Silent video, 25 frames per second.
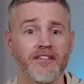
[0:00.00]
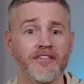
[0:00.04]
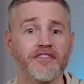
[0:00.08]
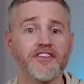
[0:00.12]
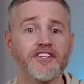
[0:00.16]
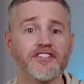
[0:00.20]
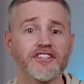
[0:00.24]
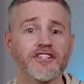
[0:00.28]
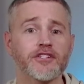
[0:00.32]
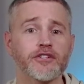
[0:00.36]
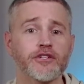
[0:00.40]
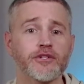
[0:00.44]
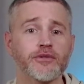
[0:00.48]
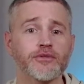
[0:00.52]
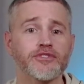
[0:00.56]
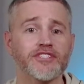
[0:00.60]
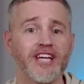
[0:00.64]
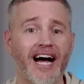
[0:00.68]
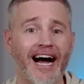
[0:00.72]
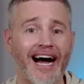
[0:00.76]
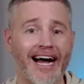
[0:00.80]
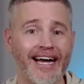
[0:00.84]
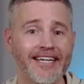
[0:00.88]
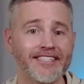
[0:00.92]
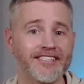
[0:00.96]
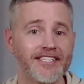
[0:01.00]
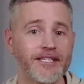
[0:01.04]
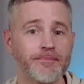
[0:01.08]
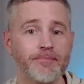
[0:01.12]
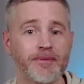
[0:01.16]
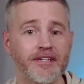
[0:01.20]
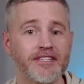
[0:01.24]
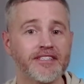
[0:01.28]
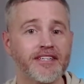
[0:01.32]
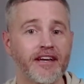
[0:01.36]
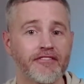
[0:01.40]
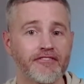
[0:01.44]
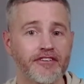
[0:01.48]
This includes
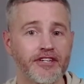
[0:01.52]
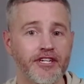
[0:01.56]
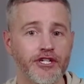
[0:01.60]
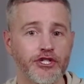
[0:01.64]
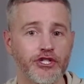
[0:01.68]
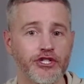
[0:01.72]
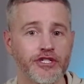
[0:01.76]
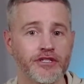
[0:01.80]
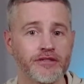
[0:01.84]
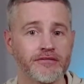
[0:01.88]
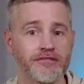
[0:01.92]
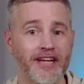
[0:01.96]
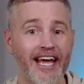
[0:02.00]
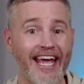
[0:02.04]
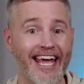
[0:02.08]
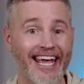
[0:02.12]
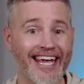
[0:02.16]
ICP definition